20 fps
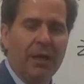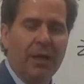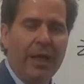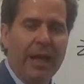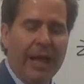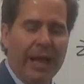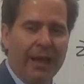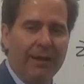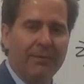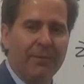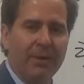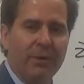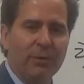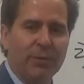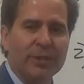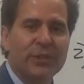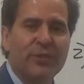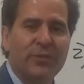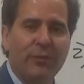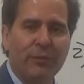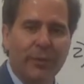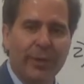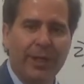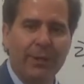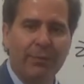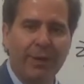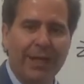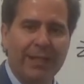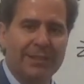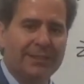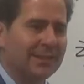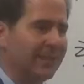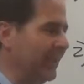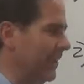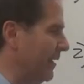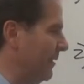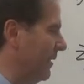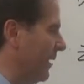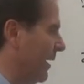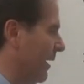have risk-free rates
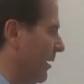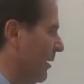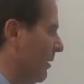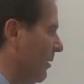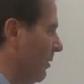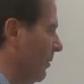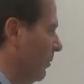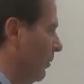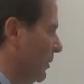in there,